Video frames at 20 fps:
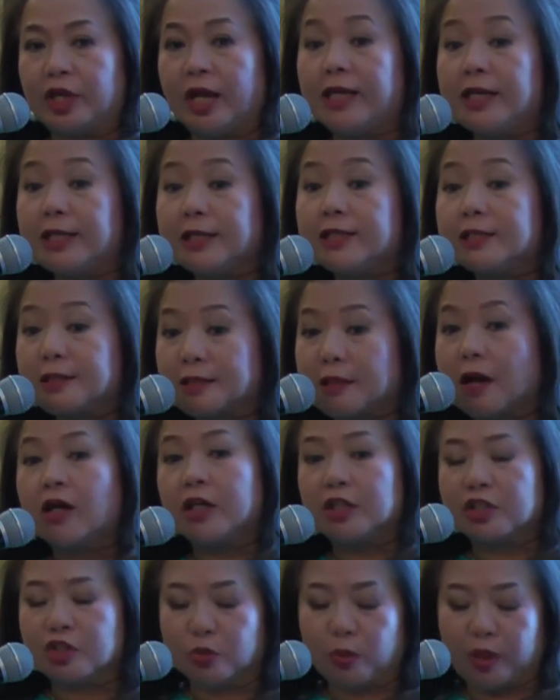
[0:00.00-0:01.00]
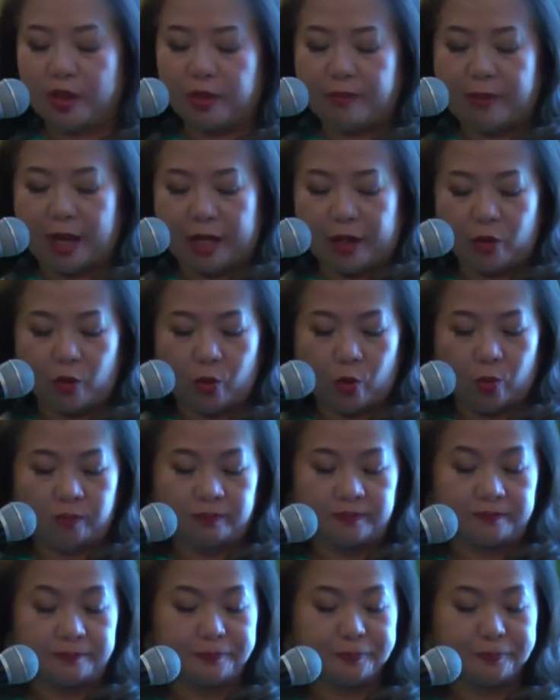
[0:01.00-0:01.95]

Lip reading: and it starts with my home.